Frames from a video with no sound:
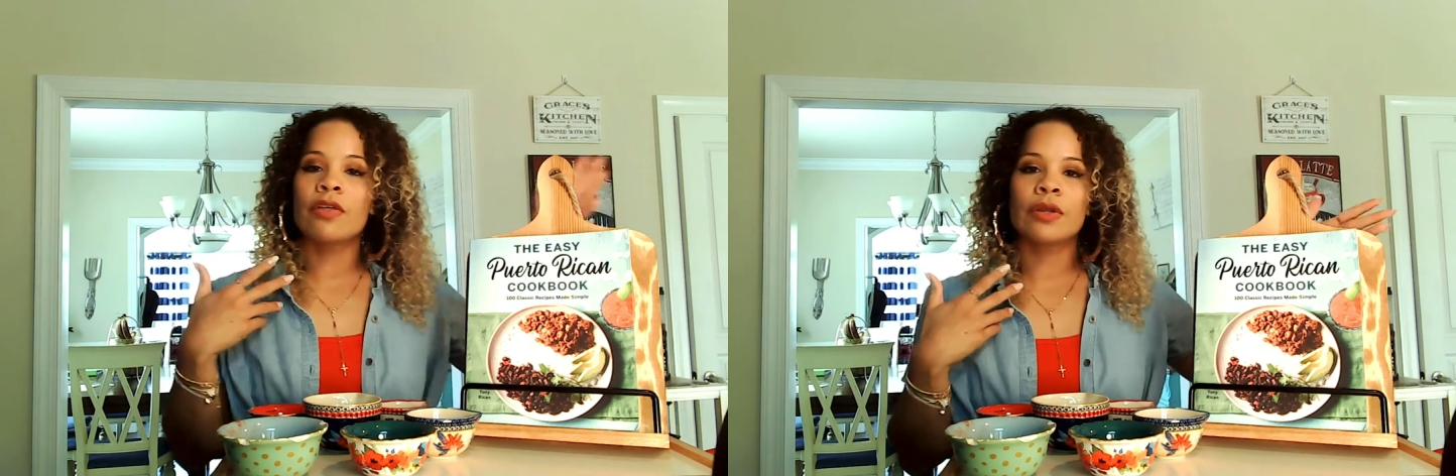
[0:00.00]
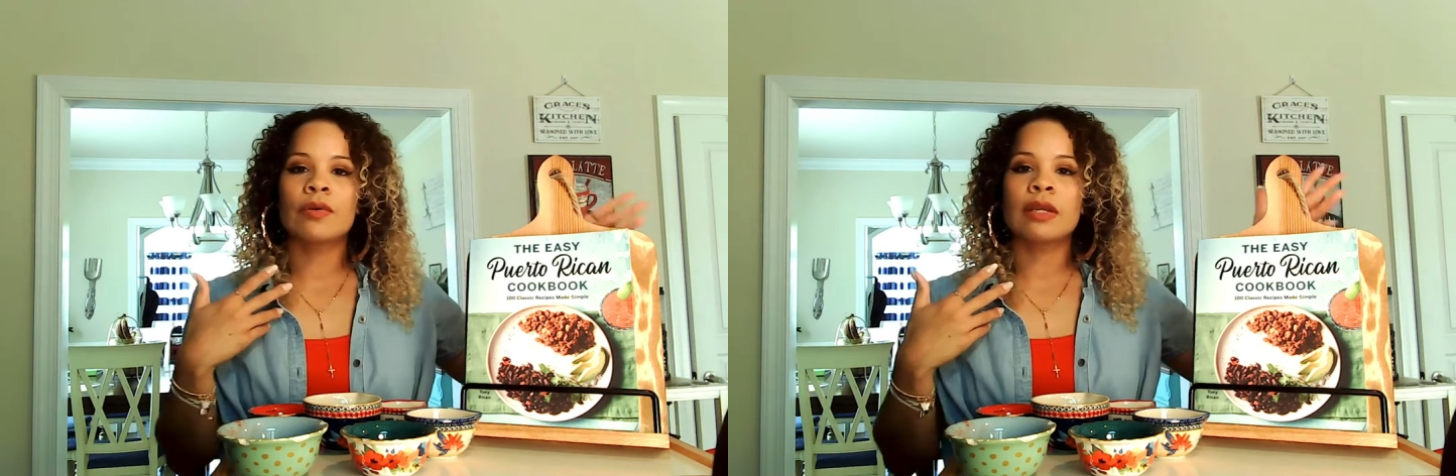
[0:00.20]

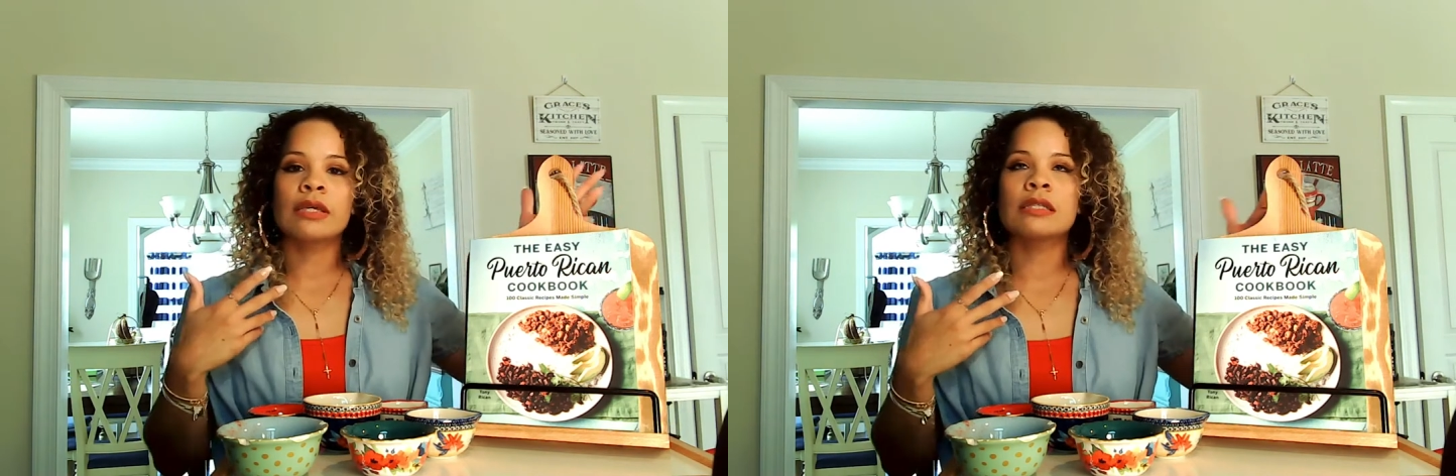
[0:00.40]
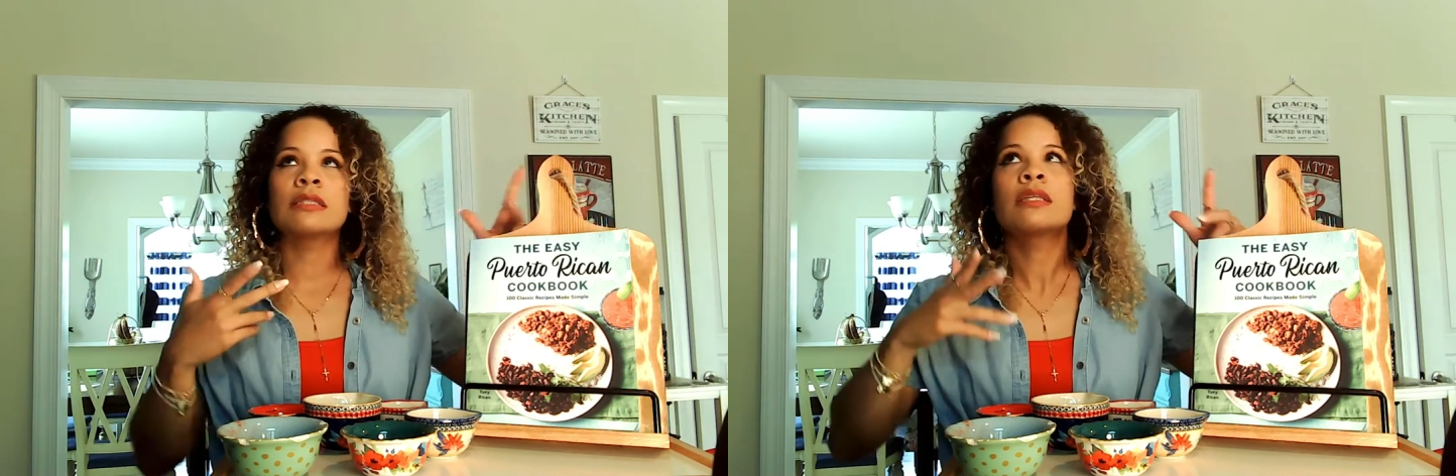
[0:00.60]

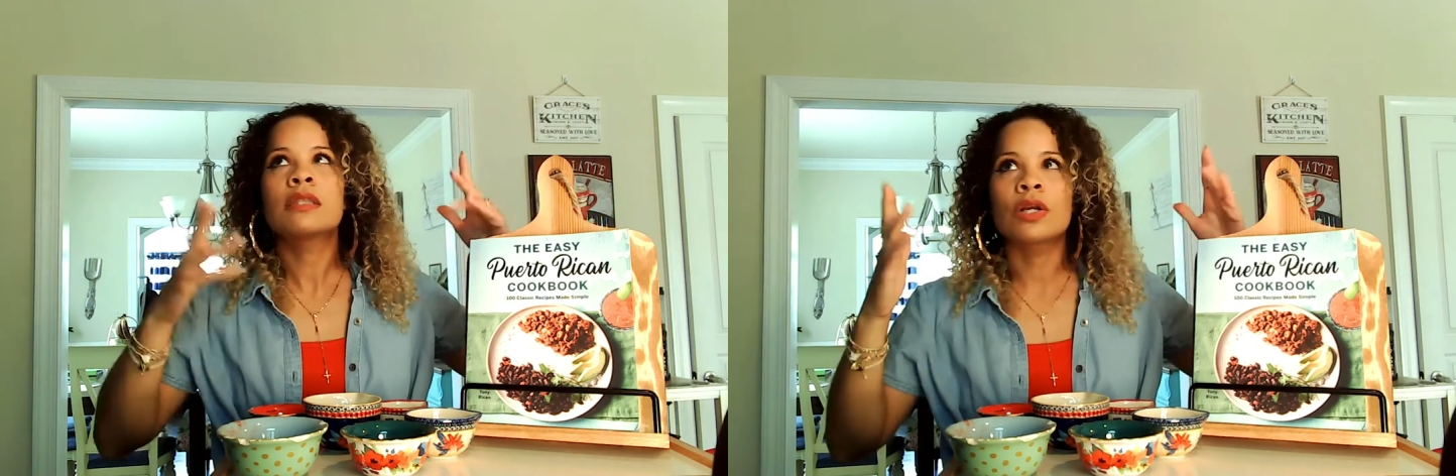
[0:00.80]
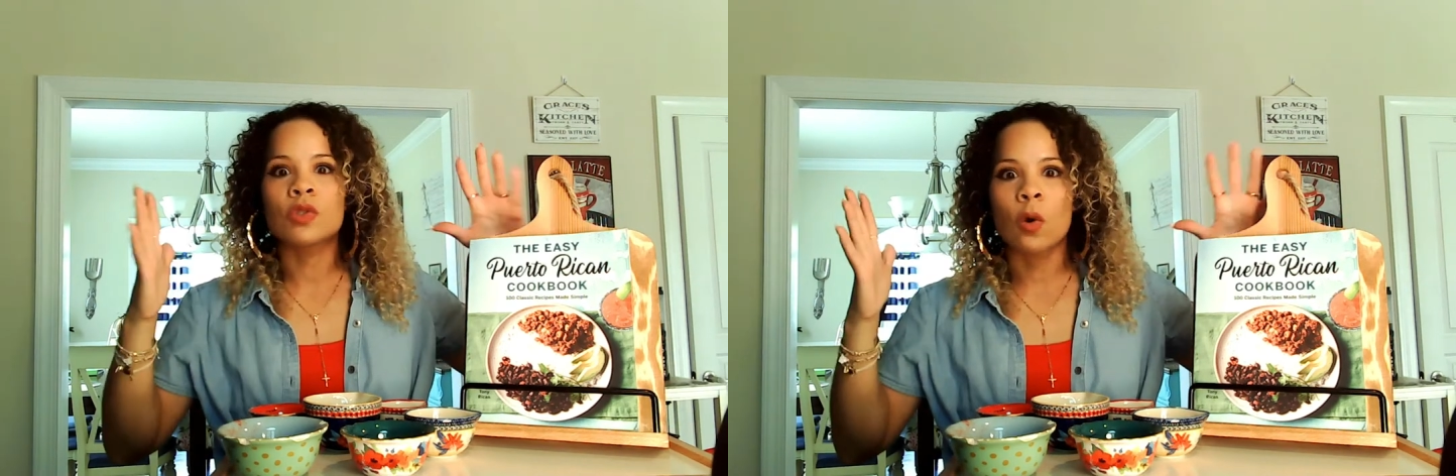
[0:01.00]
ingredients,
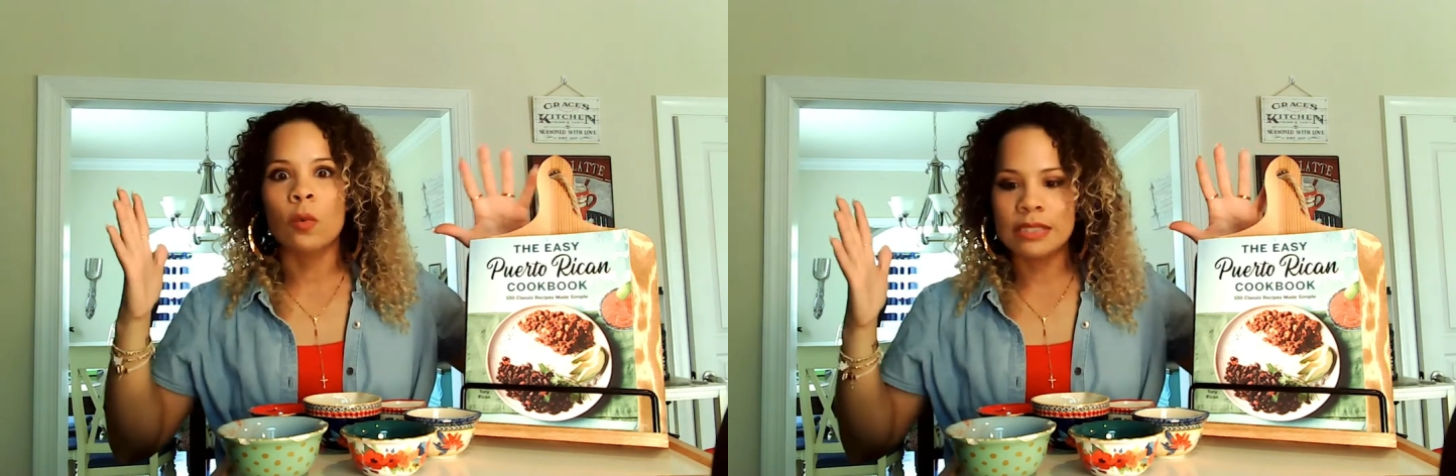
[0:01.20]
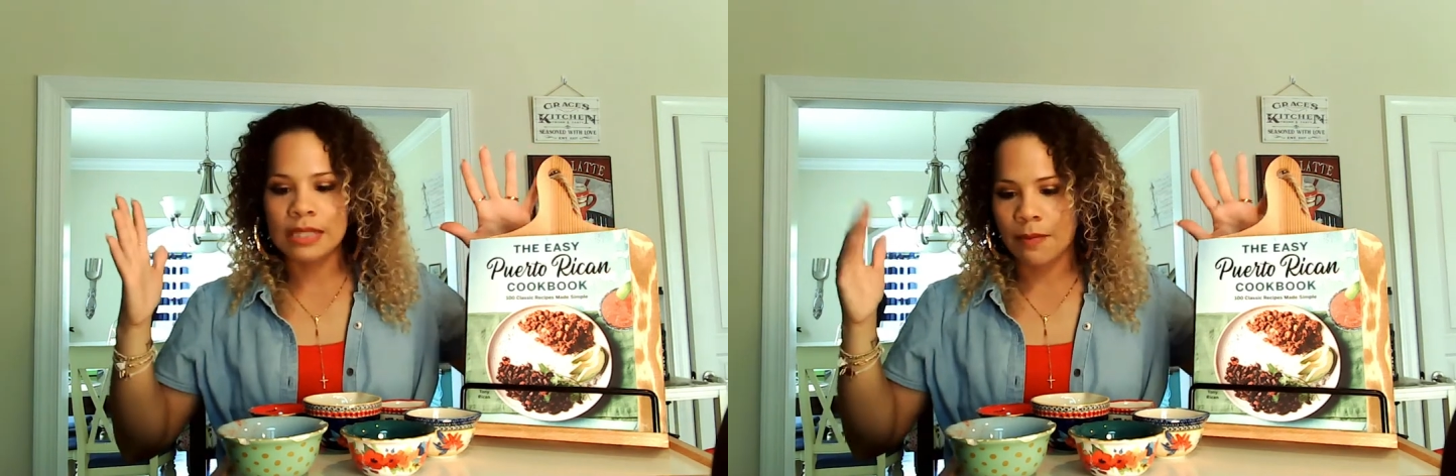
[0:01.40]
there's
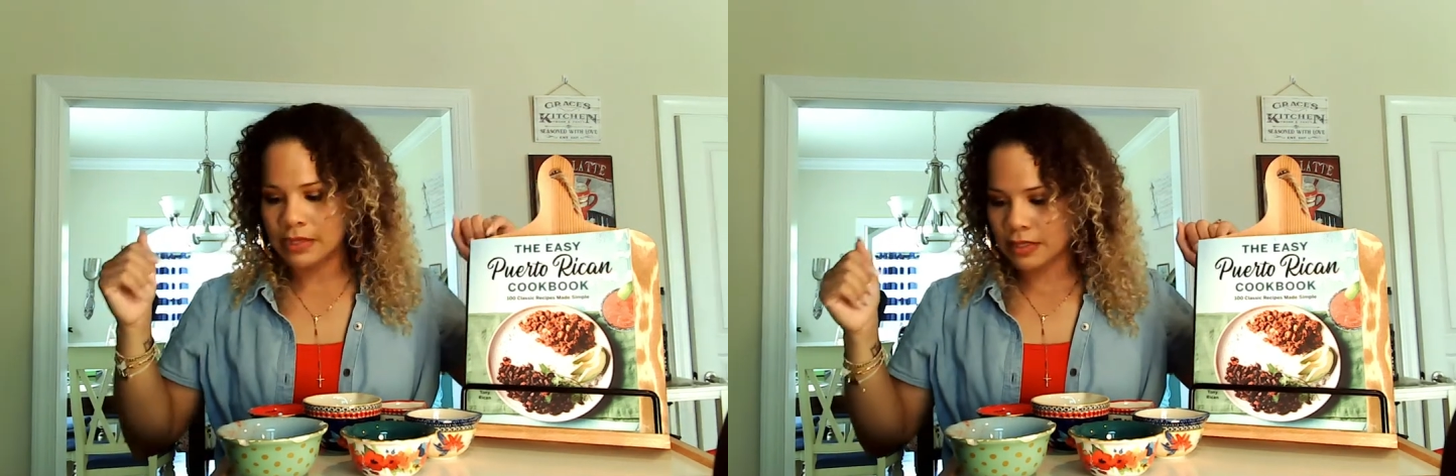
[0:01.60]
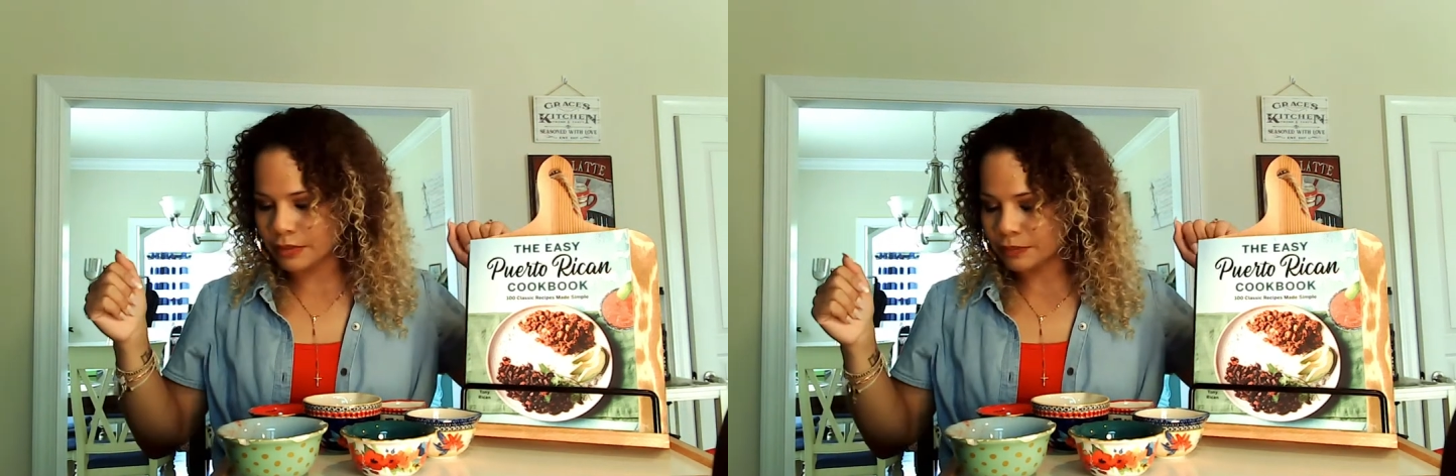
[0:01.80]
always
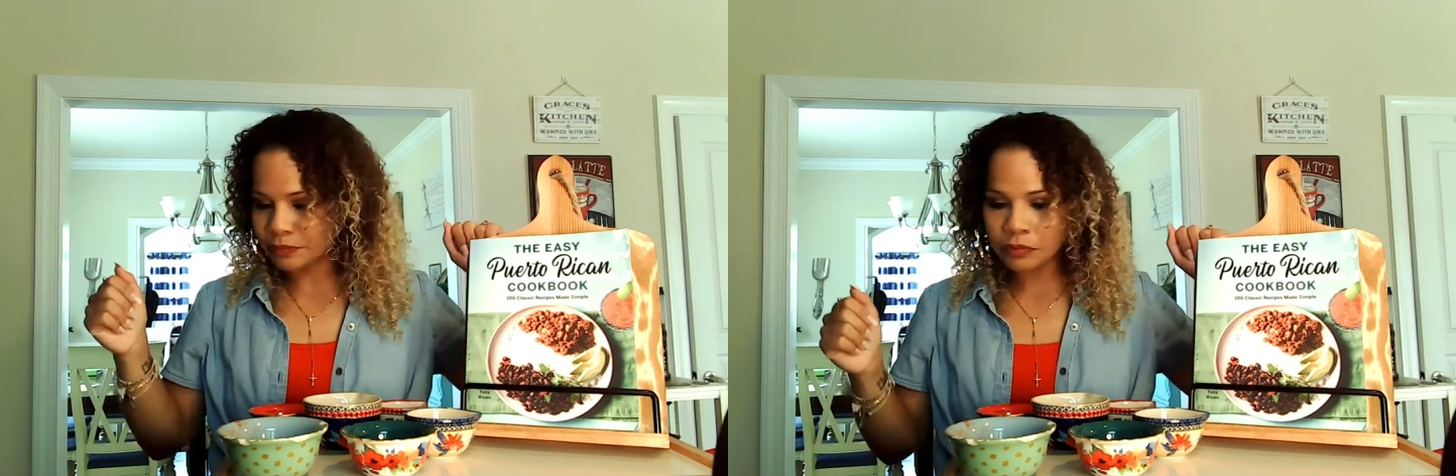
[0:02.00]
Amazon.